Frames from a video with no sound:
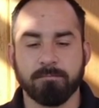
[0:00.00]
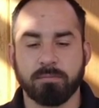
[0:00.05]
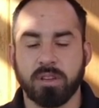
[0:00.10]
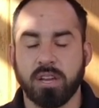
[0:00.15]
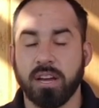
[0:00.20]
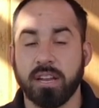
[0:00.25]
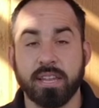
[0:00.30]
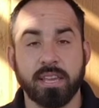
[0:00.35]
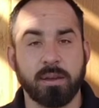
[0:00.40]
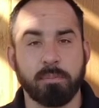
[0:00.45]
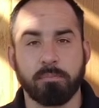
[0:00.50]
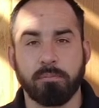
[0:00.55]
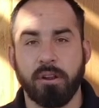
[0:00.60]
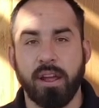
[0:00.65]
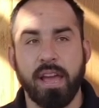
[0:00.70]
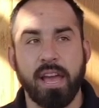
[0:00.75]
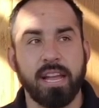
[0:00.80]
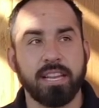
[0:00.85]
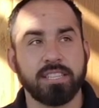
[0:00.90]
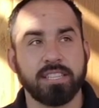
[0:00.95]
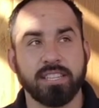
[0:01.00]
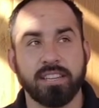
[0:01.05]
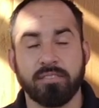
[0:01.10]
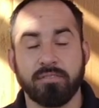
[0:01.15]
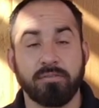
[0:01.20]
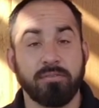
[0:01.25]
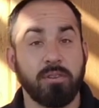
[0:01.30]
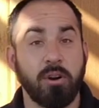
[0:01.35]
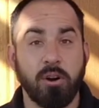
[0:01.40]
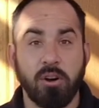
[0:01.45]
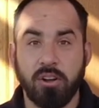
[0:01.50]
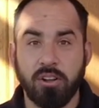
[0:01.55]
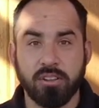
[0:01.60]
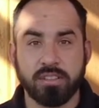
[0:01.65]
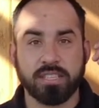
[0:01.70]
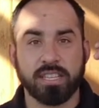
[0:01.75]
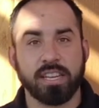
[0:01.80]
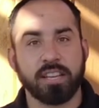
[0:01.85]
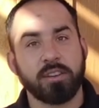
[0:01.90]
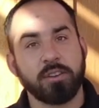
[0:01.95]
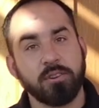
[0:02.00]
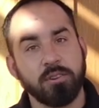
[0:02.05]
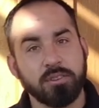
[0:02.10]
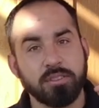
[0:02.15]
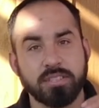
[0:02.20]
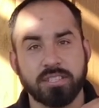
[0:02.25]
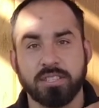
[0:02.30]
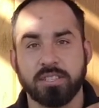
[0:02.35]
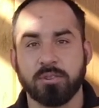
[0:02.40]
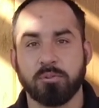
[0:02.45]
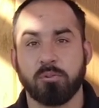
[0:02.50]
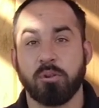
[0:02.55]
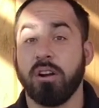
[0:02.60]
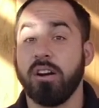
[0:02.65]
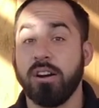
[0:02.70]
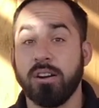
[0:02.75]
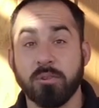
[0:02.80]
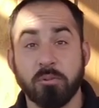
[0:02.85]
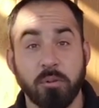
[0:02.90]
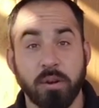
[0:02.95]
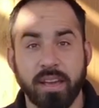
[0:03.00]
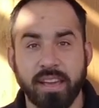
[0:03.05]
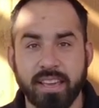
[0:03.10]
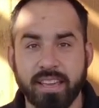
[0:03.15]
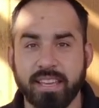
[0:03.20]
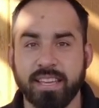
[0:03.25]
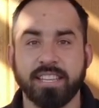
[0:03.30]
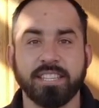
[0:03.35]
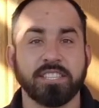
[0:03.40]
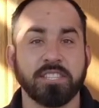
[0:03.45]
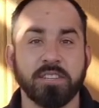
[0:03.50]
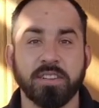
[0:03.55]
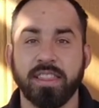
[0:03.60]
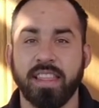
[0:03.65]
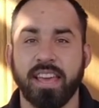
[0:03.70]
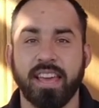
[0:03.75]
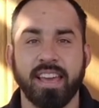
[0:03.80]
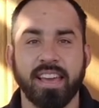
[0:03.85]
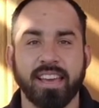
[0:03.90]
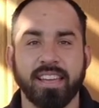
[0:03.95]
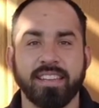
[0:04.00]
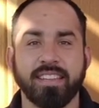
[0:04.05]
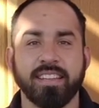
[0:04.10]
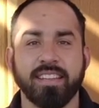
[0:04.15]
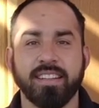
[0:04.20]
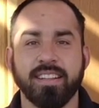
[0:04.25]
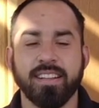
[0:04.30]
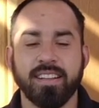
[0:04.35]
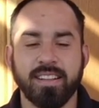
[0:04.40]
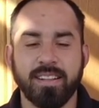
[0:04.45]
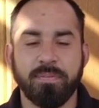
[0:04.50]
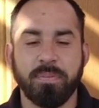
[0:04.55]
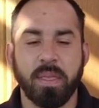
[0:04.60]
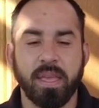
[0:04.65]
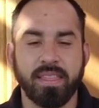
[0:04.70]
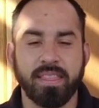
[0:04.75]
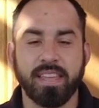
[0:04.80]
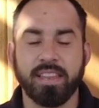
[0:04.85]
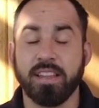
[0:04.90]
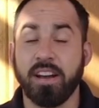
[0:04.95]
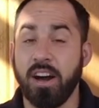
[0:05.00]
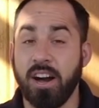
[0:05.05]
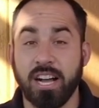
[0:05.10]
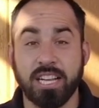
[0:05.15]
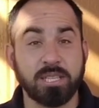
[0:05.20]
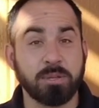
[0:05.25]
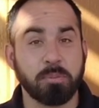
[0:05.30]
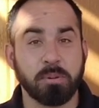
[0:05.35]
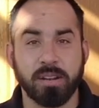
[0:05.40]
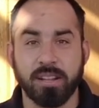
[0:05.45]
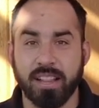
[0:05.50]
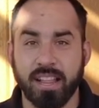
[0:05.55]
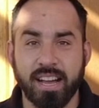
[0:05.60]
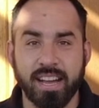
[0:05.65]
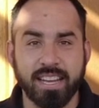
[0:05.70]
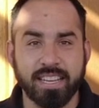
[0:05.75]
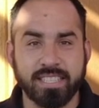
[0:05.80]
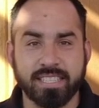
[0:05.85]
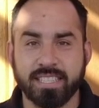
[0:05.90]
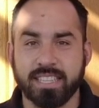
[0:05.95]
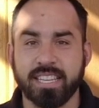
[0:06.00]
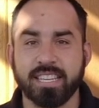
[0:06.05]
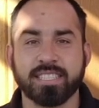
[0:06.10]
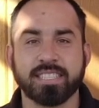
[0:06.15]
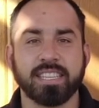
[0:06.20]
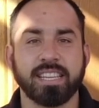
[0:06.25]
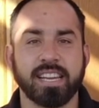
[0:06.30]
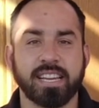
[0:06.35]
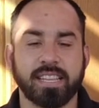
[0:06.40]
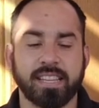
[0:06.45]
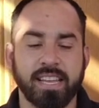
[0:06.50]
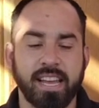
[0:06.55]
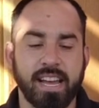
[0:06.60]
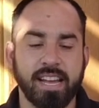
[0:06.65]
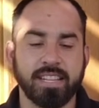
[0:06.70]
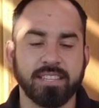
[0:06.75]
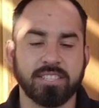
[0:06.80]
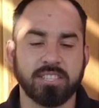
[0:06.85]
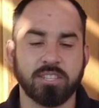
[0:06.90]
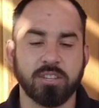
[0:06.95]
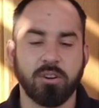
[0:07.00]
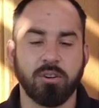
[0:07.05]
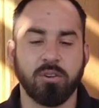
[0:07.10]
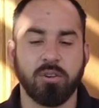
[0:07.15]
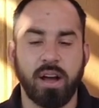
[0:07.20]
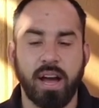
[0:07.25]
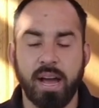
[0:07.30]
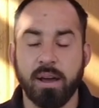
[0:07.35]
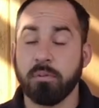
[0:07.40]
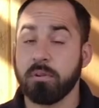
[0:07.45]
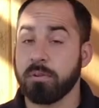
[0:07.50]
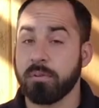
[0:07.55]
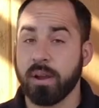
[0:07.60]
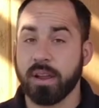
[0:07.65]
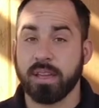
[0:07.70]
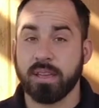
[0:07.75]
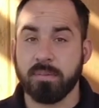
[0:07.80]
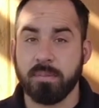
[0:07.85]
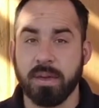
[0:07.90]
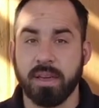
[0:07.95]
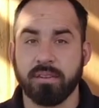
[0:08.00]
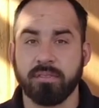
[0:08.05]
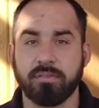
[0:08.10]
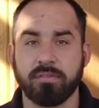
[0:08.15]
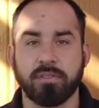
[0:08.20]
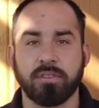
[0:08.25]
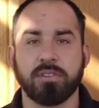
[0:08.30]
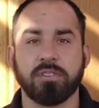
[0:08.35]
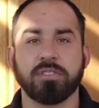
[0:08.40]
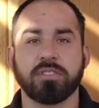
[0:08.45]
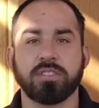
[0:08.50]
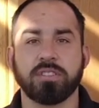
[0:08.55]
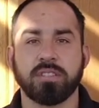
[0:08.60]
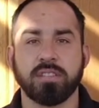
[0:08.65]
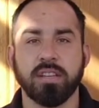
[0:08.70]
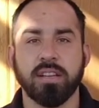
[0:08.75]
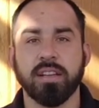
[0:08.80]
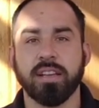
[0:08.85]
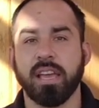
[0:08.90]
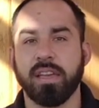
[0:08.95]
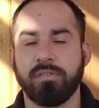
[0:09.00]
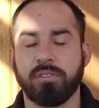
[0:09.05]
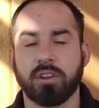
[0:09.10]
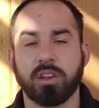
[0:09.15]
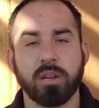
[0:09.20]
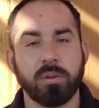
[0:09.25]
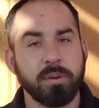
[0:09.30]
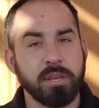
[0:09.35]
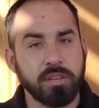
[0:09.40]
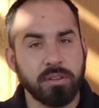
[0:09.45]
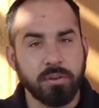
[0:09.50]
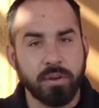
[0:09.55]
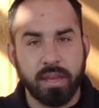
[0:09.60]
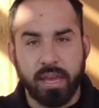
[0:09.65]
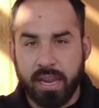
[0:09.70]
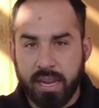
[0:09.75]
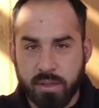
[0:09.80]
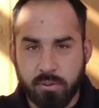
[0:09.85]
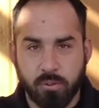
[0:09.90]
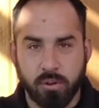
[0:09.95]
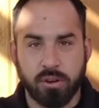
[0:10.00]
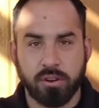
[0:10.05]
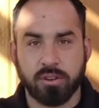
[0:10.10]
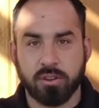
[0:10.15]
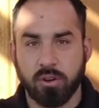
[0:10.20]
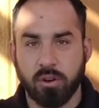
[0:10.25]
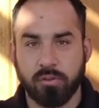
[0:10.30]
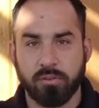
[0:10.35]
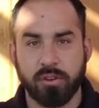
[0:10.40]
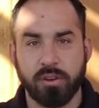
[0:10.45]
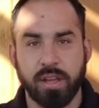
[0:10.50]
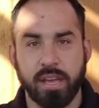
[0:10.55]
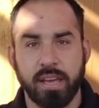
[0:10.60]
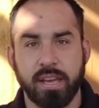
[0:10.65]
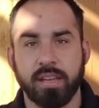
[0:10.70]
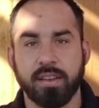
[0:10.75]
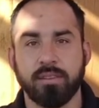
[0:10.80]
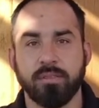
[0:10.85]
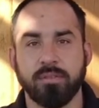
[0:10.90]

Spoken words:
Cutting a branch and it falls and it goes the wrong way, hits you in the head, and then hospitalized, things like that. So I would recommend first, if you're going to be doing any work overhead,